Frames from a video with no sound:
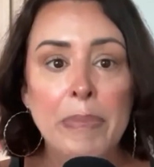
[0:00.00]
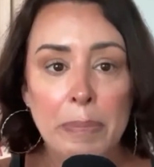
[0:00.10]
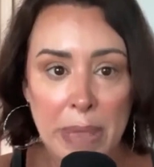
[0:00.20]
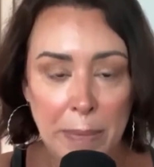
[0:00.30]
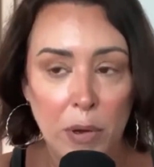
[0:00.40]

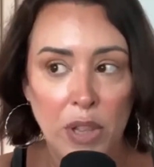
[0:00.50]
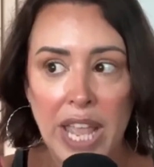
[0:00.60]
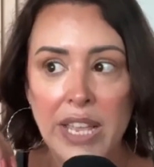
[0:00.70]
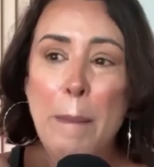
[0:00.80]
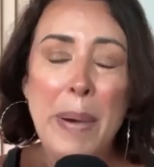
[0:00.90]
people are
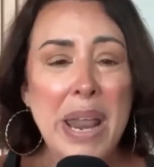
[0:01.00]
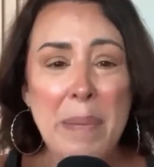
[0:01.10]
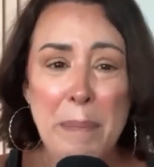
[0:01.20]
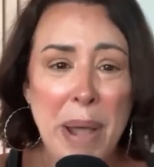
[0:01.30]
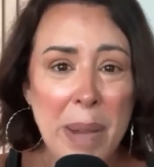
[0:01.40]
like,
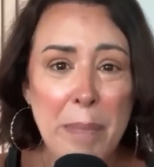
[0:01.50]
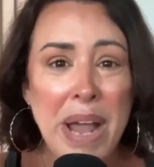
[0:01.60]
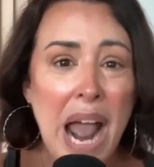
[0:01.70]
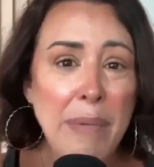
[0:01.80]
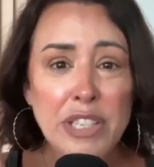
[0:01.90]
but
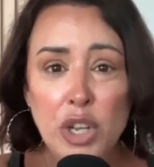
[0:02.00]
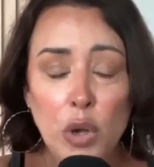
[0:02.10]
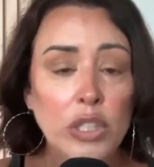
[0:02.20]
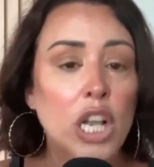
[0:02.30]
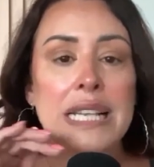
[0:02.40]
I was
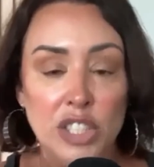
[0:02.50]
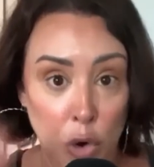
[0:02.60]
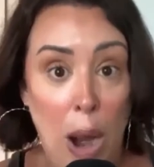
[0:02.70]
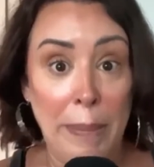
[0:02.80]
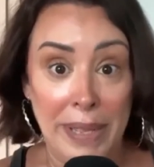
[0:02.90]
told,
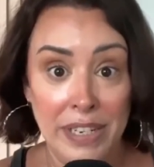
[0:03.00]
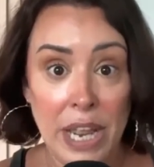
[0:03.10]
drop it.